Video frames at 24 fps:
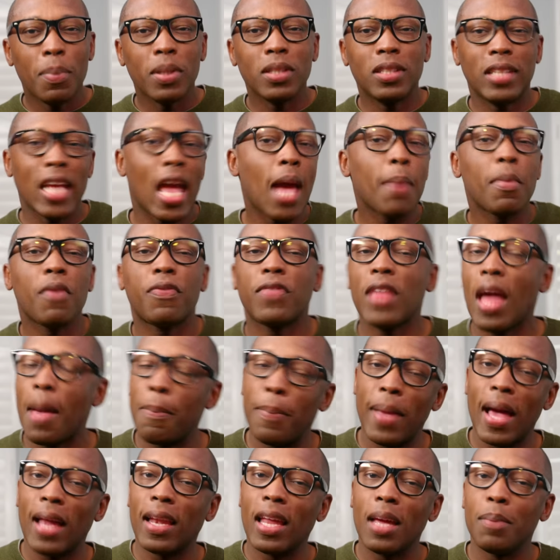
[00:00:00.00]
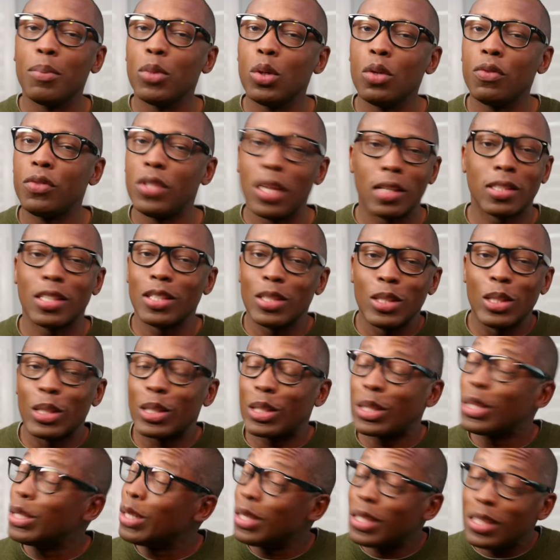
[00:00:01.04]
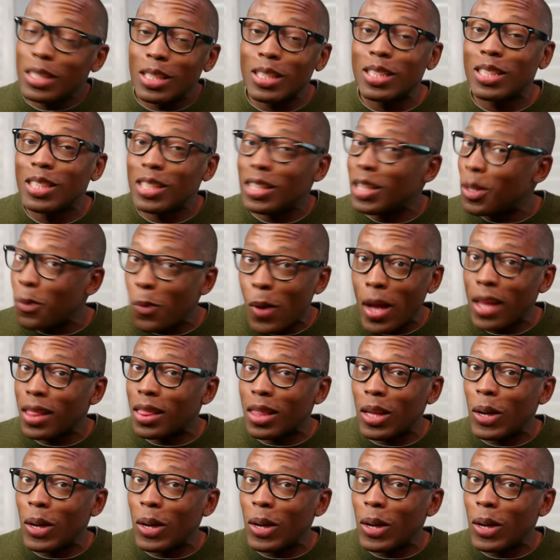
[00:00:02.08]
But damn if that ballet move doesn't look good in the silhouette